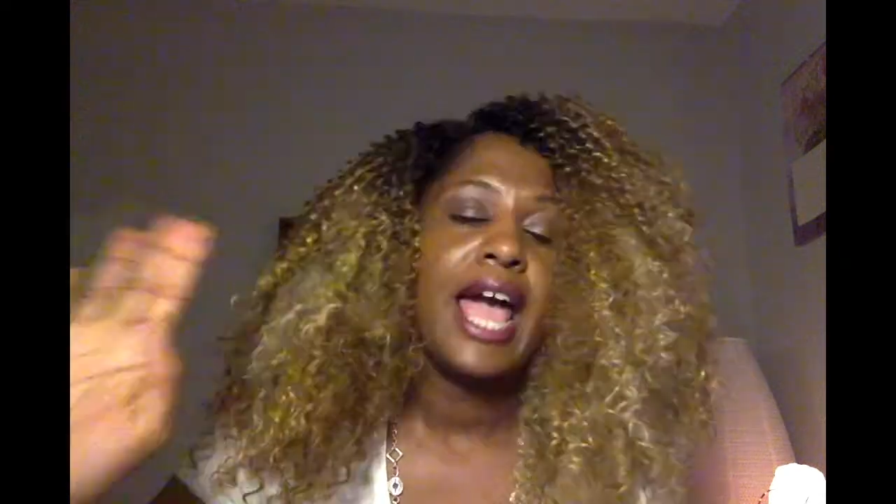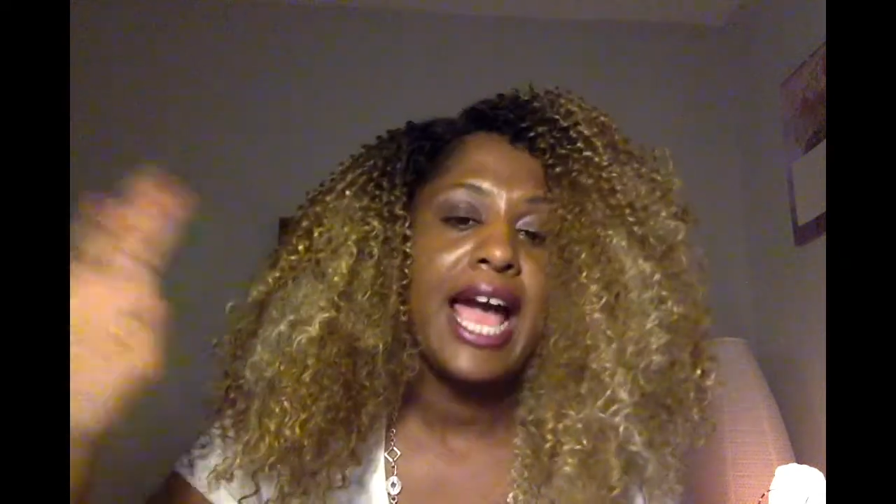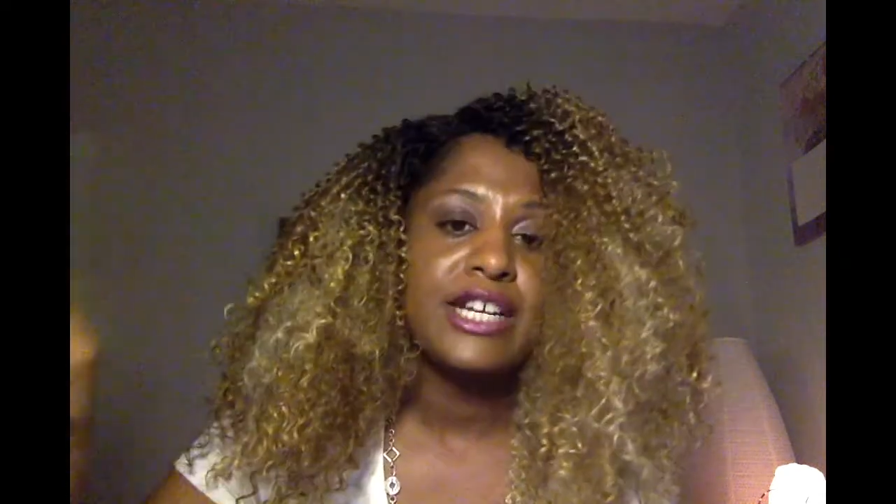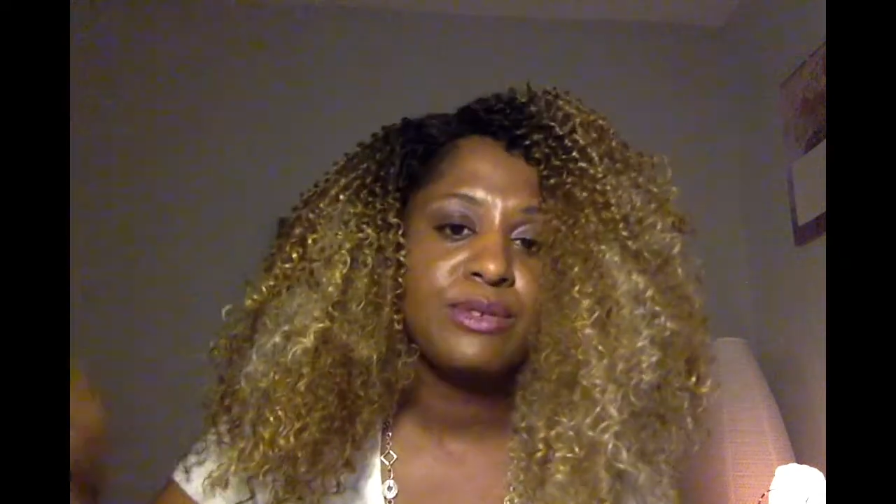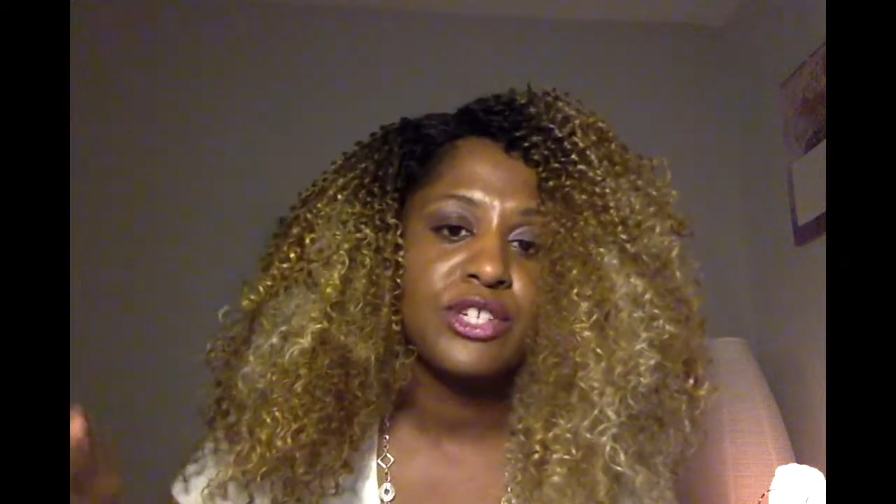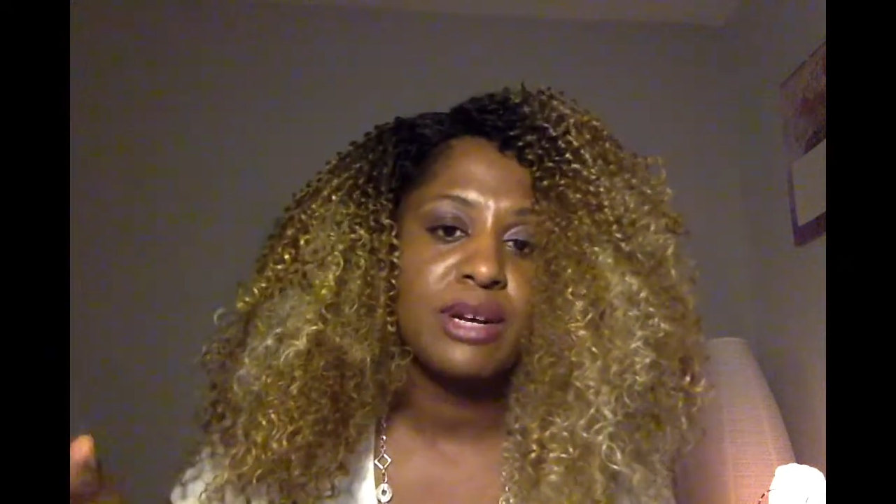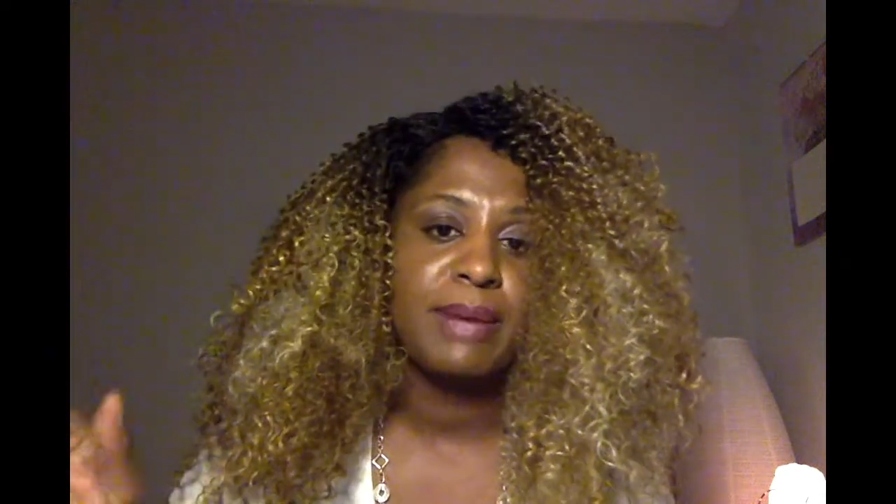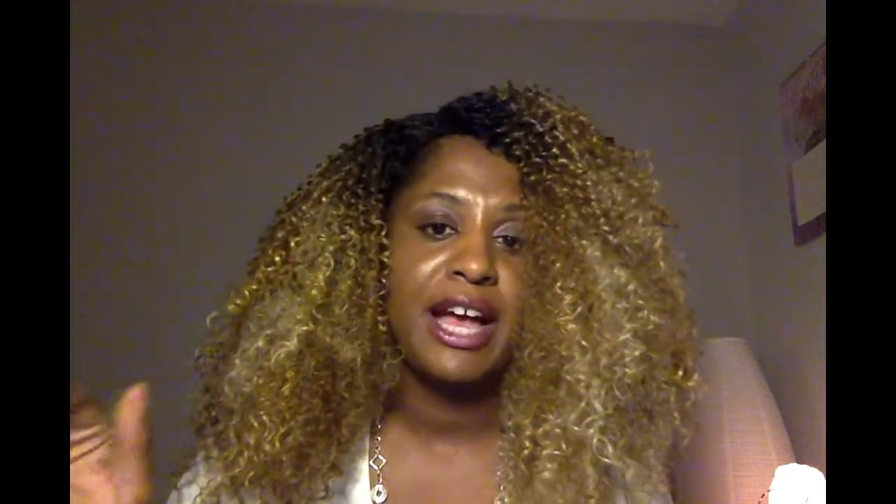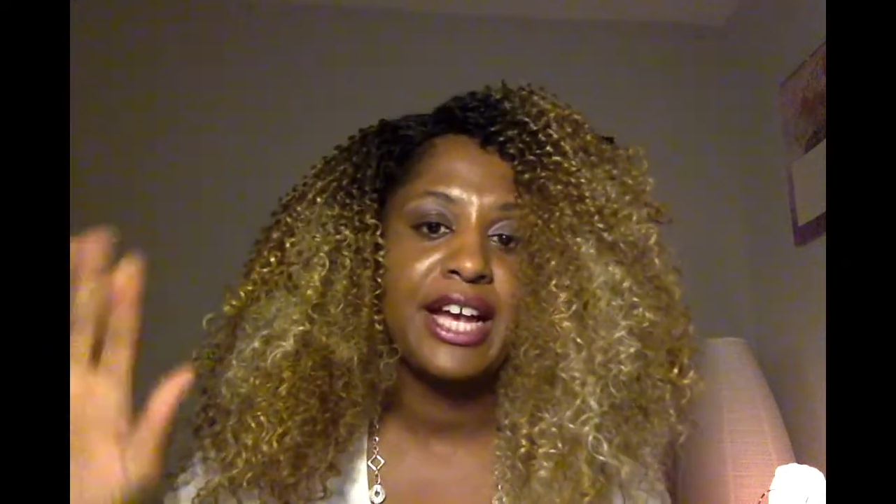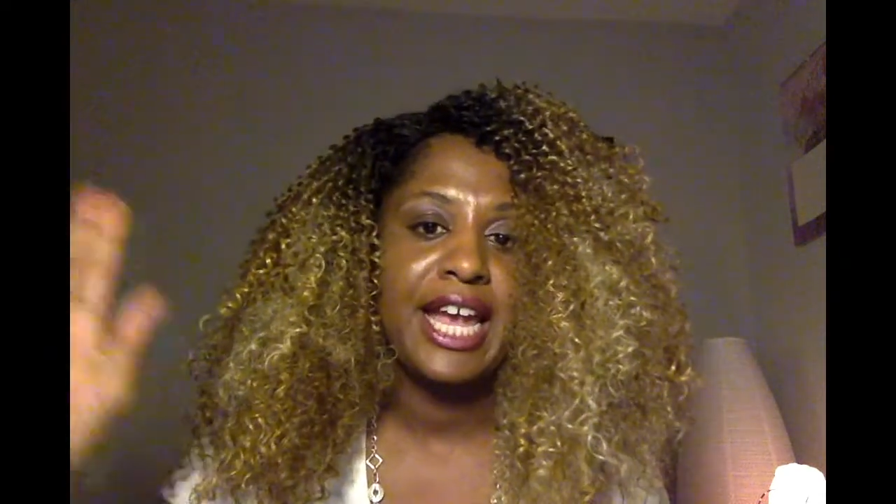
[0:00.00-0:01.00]
Ashley was talking
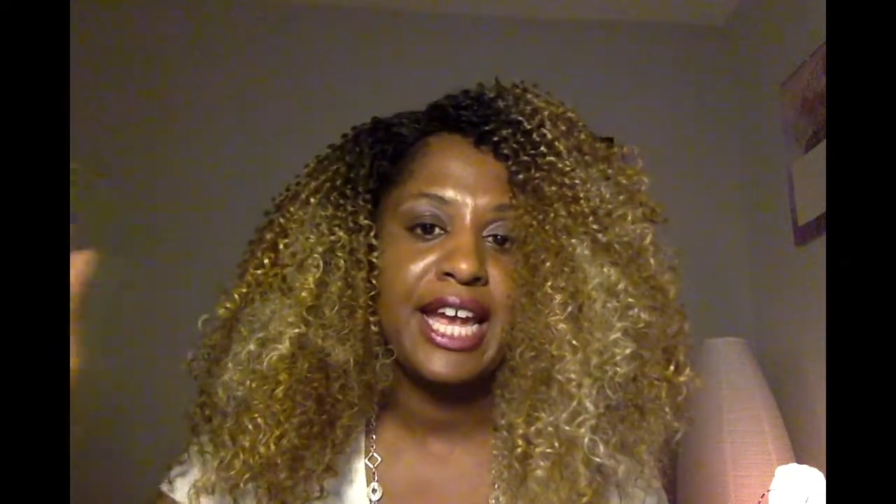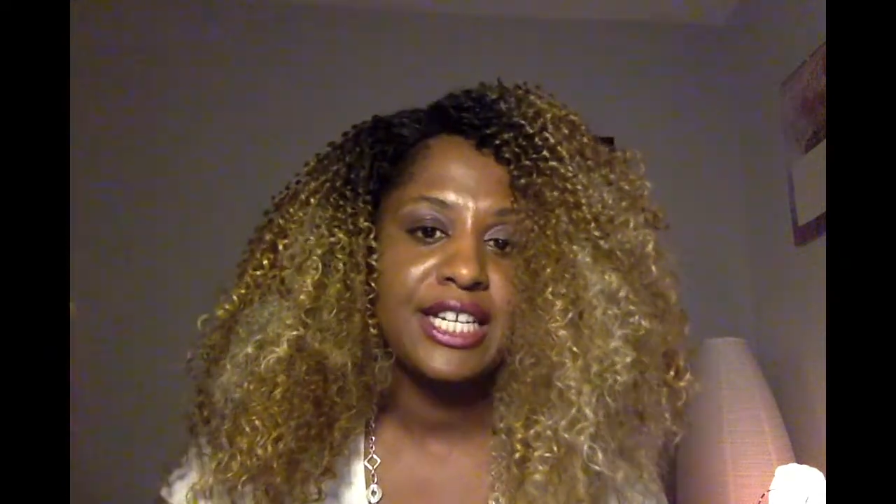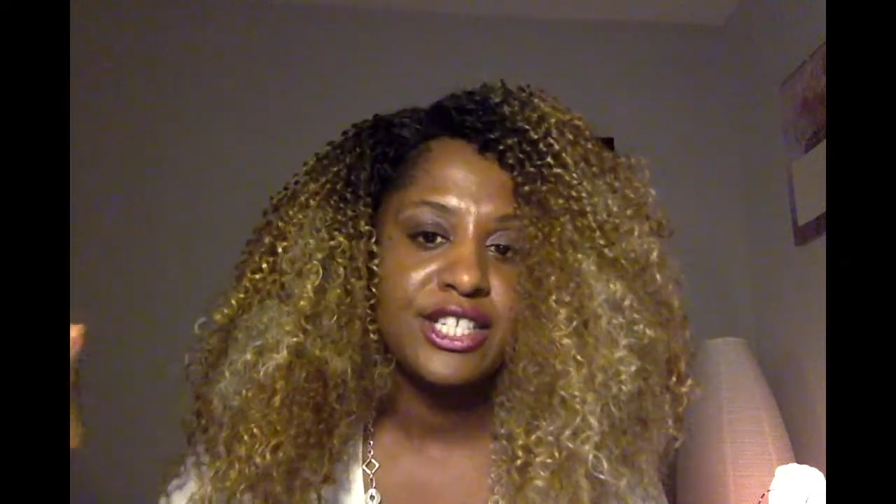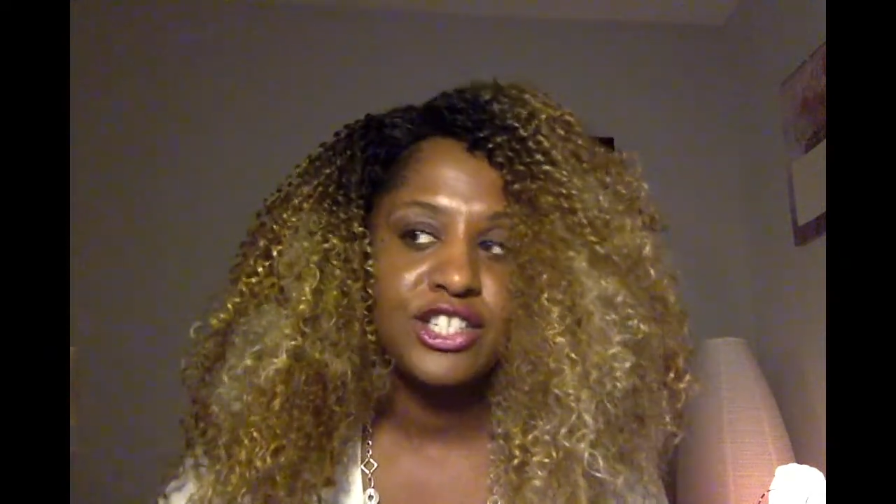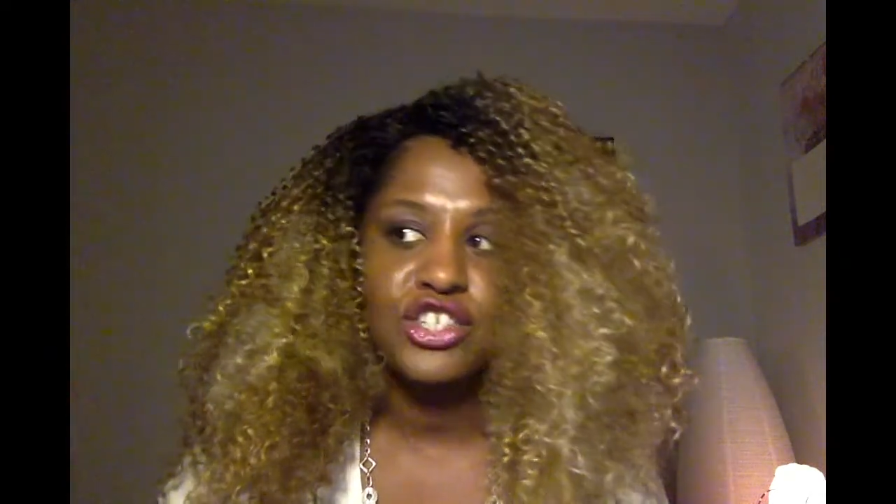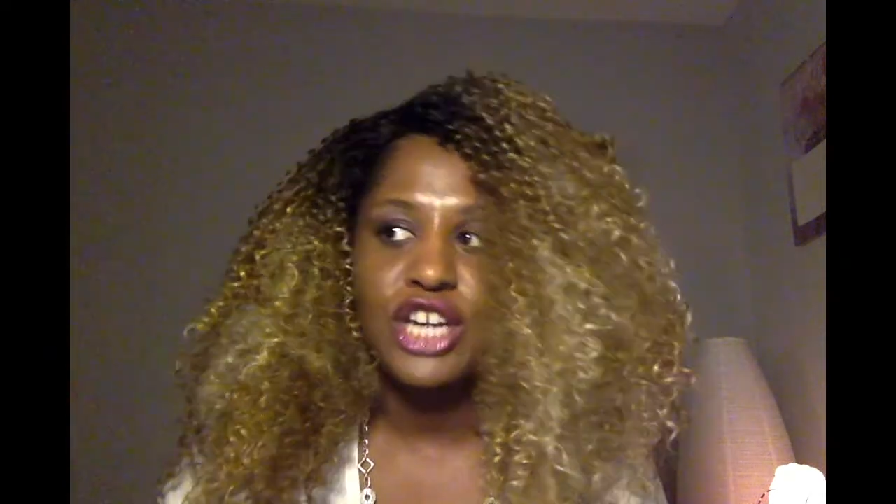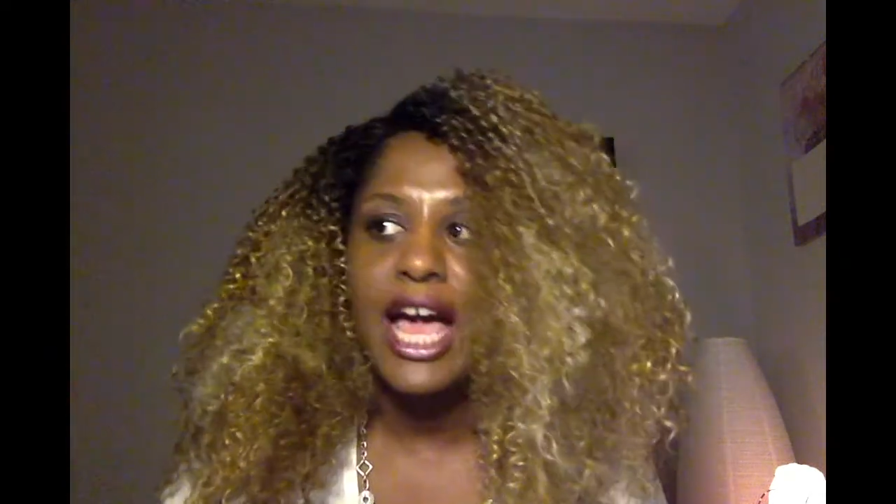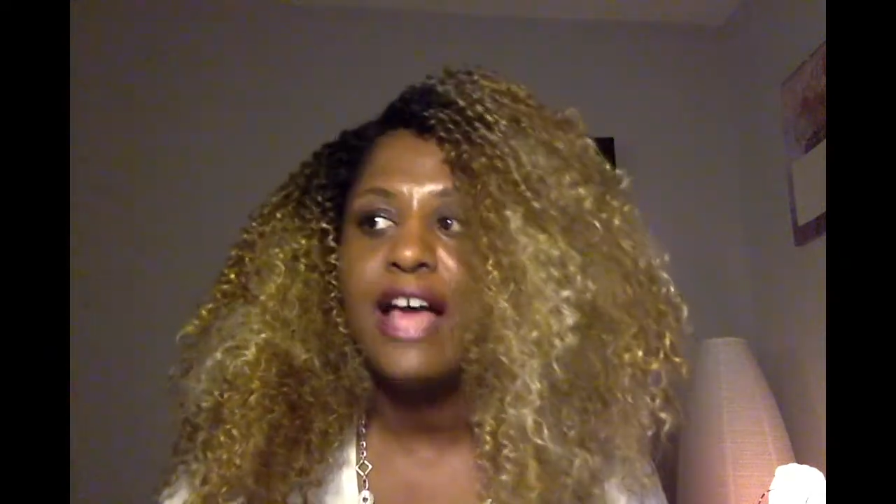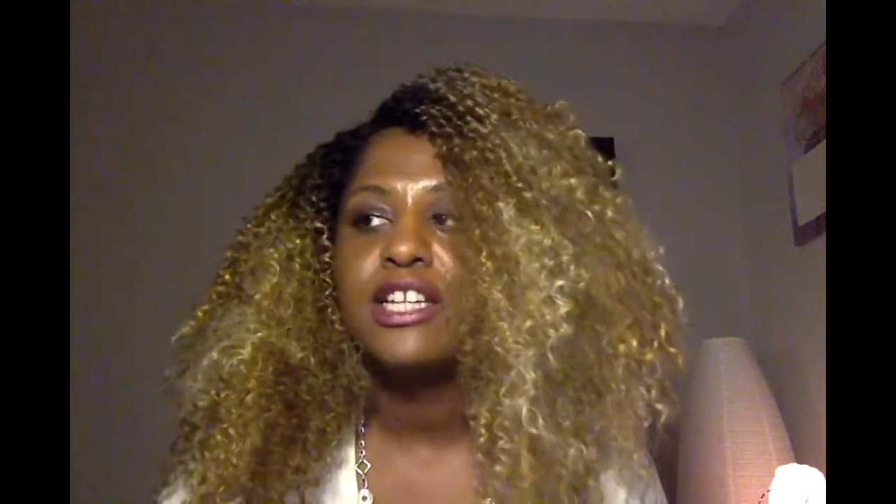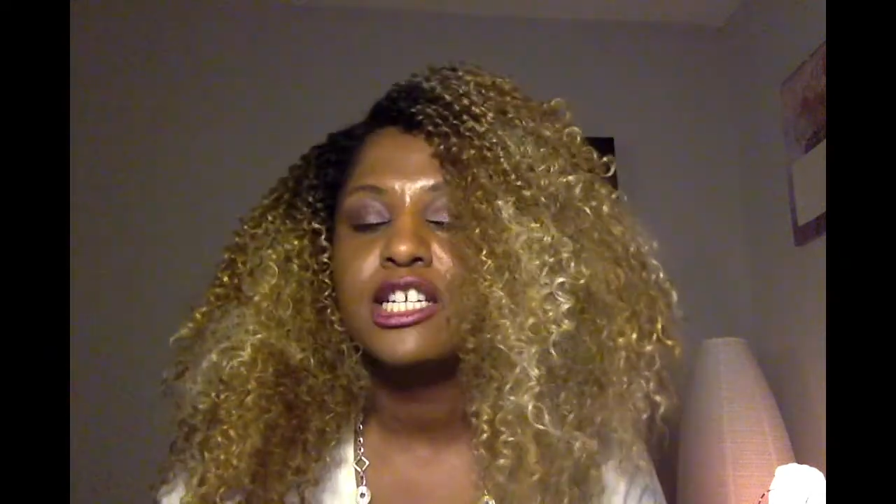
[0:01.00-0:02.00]
about how Candace is
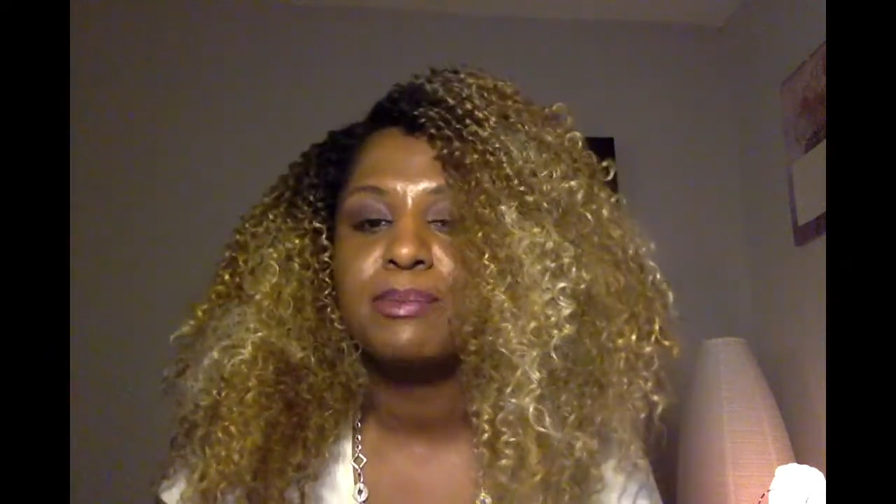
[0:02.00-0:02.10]
childish,